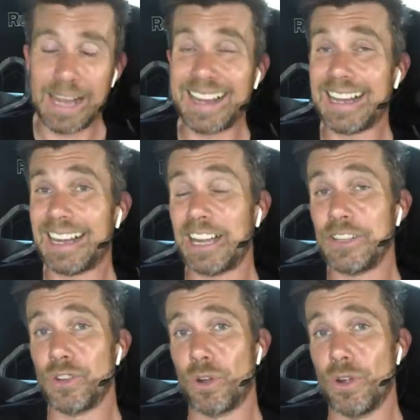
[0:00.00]

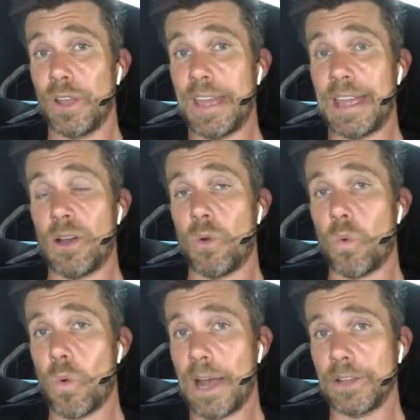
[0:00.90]
I know that
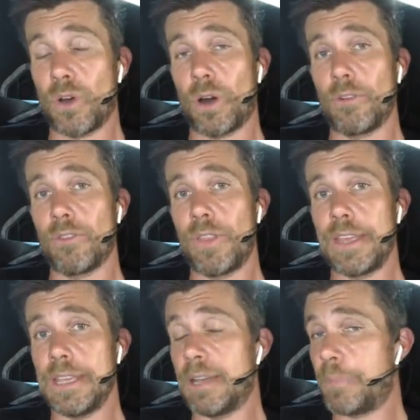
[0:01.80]
one of
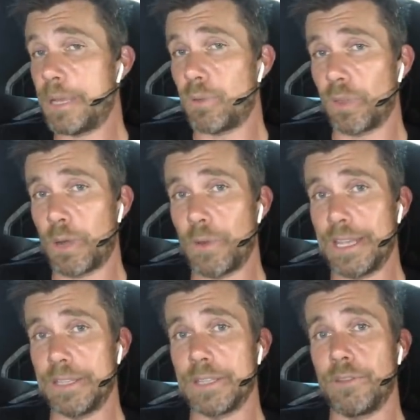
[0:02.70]
the people that we
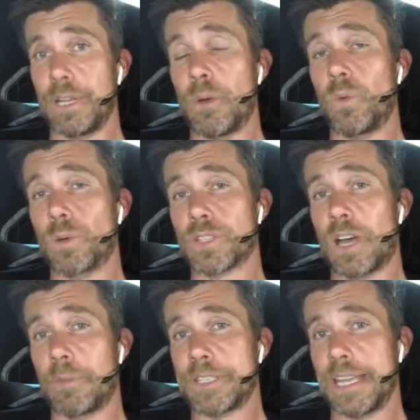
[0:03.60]
interviewed at World
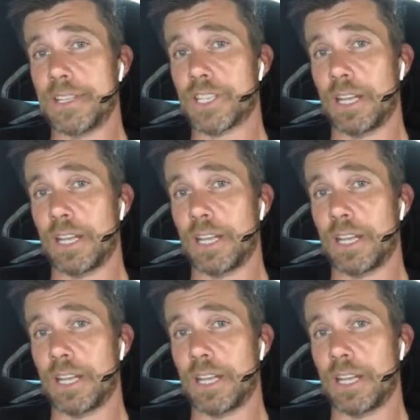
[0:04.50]
Time Attack